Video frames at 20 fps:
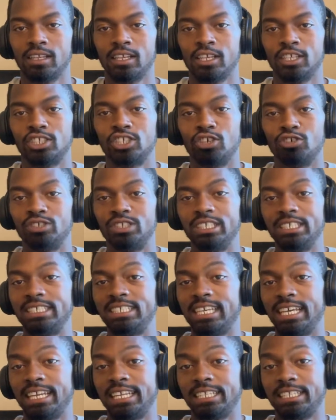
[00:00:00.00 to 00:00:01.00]
So she
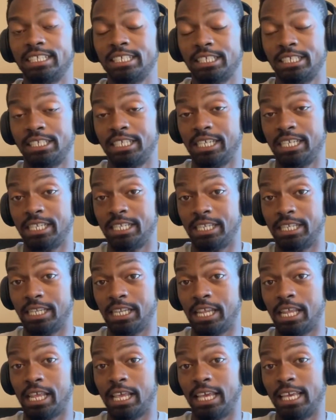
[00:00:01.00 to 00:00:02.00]
said
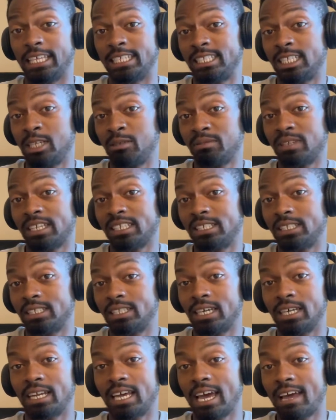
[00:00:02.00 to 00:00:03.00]
it seems like she's
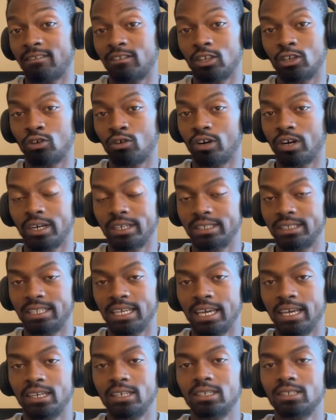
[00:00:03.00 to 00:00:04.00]
gonna have to lower her
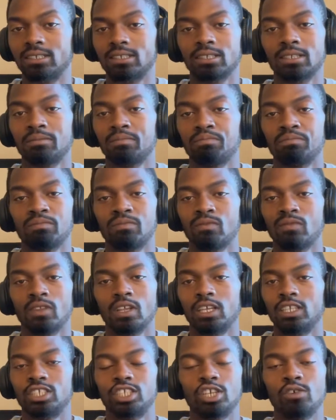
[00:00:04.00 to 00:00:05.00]
standards.
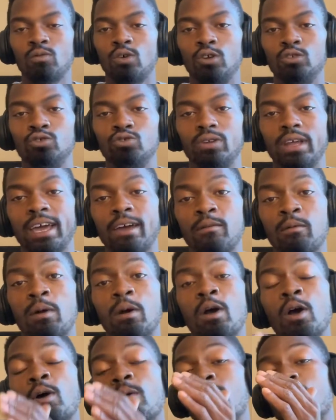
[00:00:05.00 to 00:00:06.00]
She won't do that.
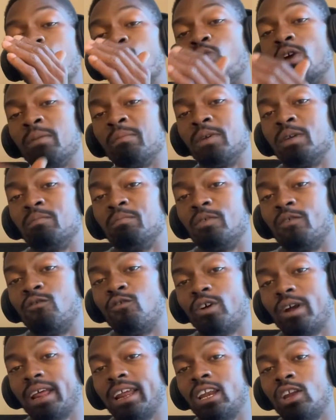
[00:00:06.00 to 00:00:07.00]
Women,
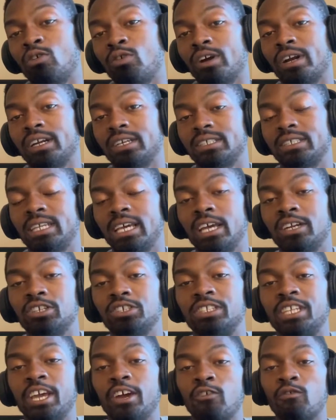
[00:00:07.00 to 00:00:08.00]
before they lower their standards,
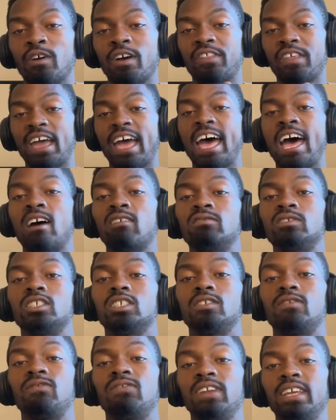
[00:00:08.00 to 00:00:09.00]
they'll rather have
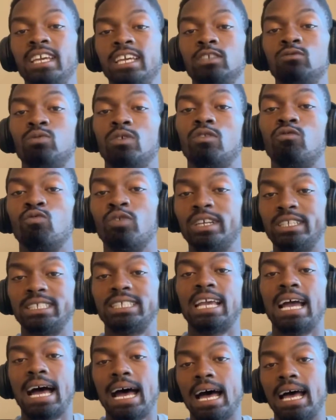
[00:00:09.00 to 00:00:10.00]
just flings with rich
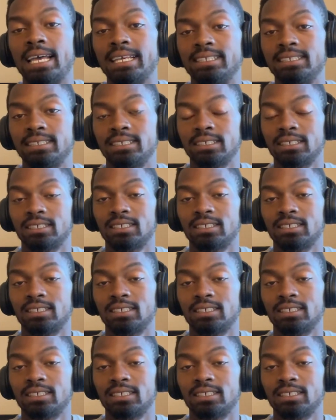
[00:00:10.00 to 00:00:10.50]
guys.